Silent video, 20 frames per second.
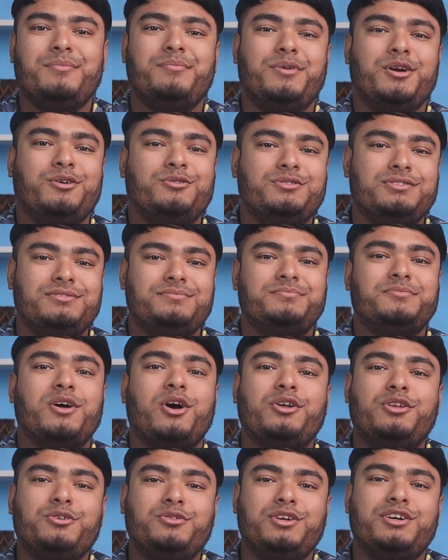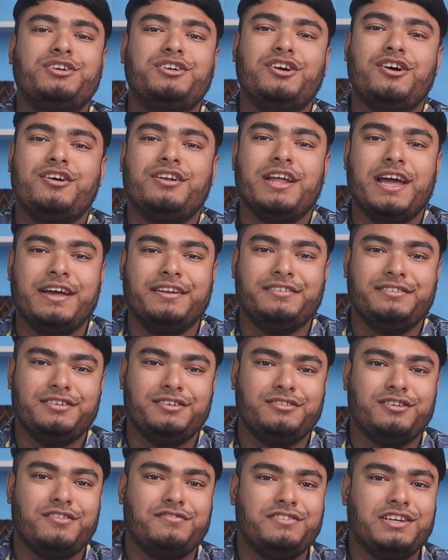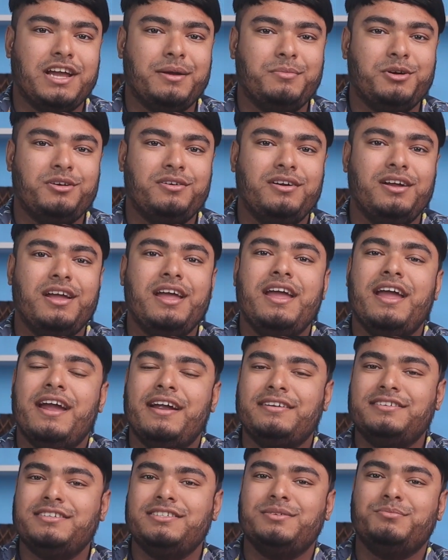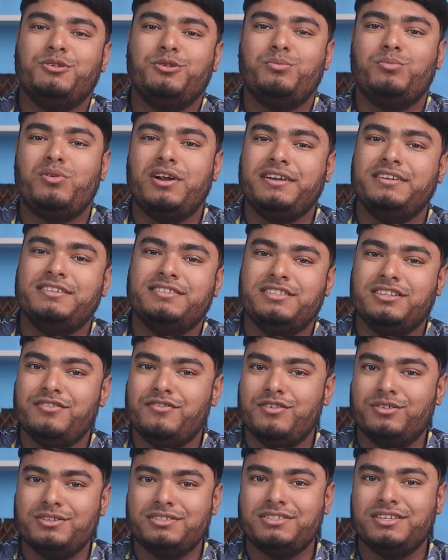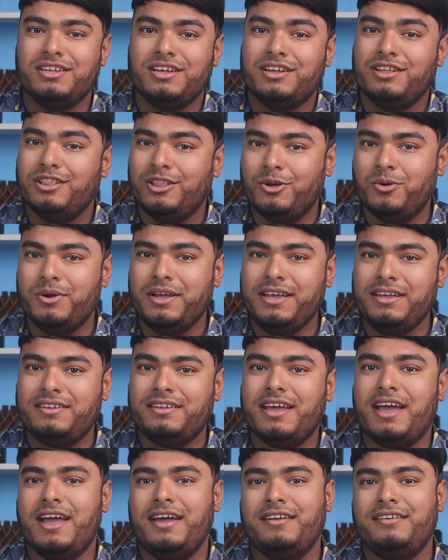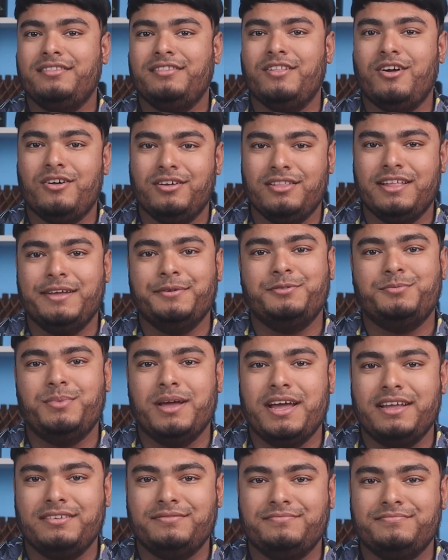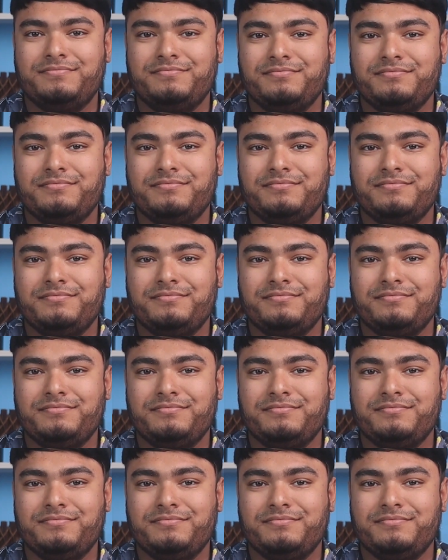Pros auto turn on and turn off timer, adjustable brightness levels, low heat, and long lifespan.